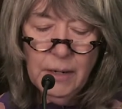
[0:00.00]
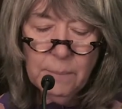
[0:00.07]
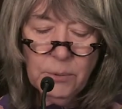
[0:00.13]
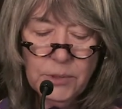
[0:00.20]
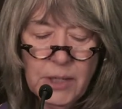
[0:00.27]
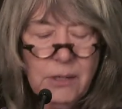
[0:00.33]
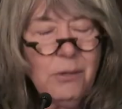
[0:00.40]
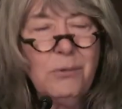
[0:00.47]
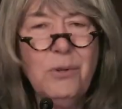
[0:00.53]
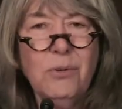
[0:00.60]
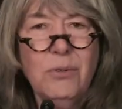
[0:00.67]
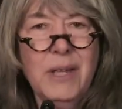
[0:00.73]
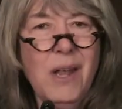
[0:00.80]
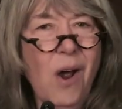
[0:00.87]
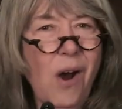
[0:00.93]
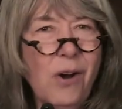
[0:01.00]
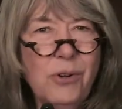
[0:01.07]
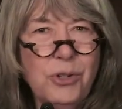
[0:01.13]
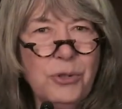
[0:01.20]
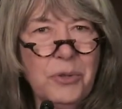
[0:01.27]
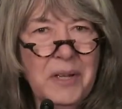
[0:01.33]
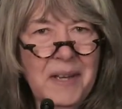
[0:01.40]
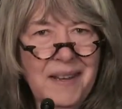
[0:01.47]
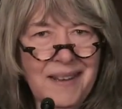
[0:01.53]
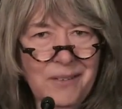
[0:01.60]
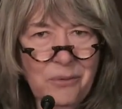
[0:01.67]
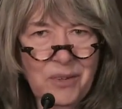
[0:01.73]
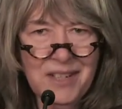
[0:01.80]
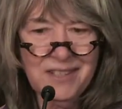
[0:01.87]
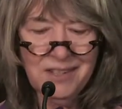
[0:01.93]
particularly harshly
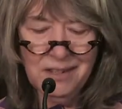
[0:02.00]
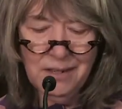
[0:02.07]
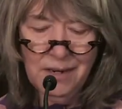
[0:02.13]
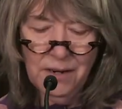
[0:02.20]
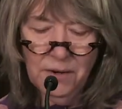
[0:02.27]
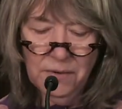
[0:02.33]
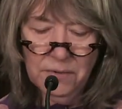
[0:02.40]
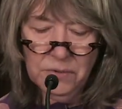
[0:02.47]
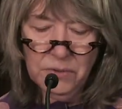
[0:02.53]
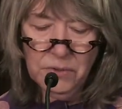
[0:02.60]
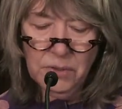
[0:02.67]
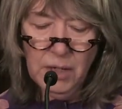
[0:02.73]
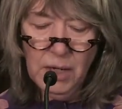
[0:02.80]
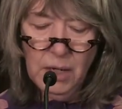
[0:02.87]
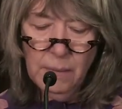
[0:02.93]
in recent years,